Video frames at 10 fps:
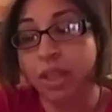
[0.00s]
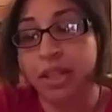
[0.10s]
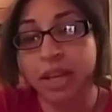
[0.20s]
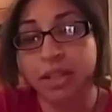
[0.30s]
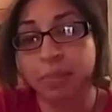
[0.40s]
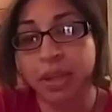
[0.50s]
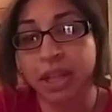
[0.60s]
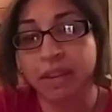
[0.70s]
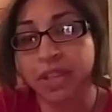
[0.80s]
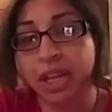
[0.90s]
that's a big
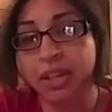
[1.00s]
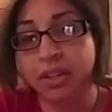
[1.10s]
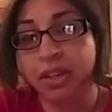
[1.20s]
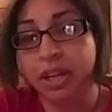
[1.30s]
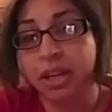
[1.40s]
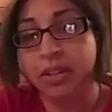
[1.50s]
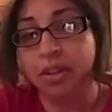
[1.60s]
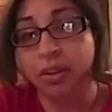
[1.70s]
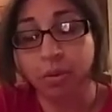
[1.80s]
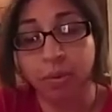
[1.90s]
life change.
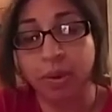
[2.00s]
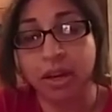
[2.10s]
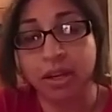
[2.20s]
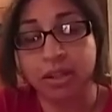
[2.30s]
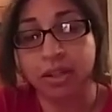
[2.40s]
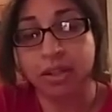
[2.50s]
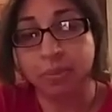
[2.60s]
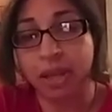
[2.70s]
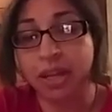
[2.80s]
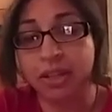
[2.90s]
So you would want to
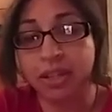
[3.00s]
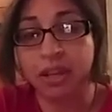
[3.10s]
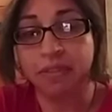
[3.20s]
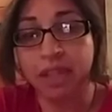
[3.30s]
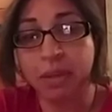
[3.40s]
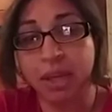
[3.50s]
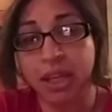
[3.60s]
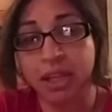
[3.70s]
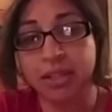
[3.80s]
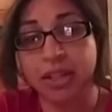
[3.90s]
plan a CFT
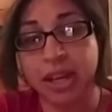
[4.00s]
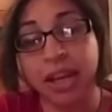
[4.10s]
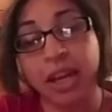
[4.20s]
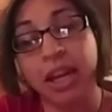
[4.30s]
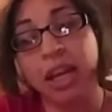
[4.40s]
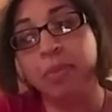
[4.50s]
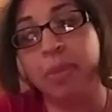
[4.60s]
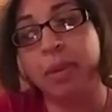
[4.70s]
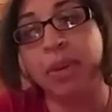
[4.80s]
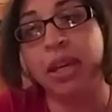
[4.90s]
meeting to say, hey,
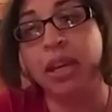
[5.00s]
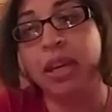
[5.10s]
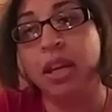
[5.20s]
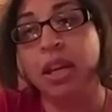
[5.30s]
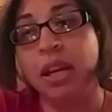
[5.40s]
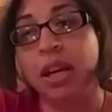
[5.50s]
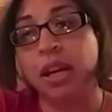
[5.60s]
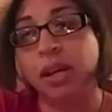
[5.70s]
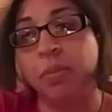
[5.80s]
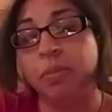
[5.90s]
maybe
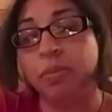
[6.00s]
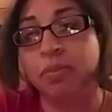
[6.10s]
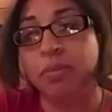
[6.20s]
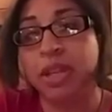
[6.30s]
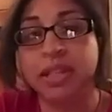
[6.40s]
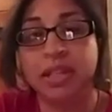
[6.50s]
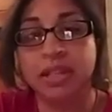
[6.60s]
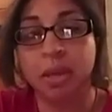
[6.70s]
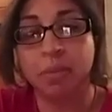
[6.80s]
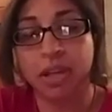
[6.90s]
these
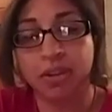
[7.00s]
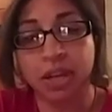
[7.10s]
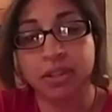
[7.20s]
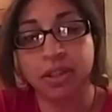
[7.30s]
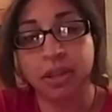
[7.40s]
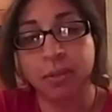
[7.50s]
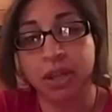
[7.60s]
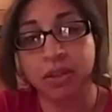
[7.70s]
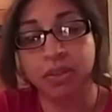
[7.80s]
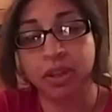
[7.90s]
things can be addressed and my
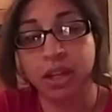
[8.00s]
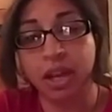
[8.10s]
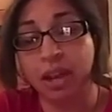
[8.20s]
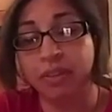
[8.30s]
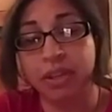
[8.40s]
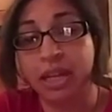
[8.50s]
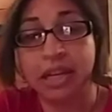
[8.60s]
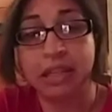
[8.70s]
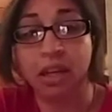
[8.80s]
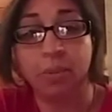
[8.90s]
children can have a
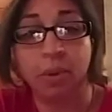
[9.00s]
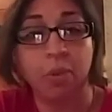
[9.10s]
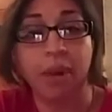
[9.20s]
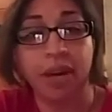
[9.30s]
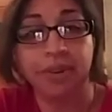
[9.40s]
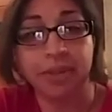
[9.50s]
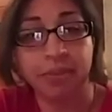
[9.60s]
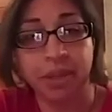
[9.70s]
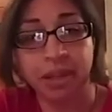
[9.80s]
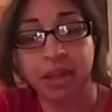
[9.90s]
date to come home by or
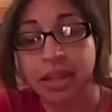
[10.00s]
something.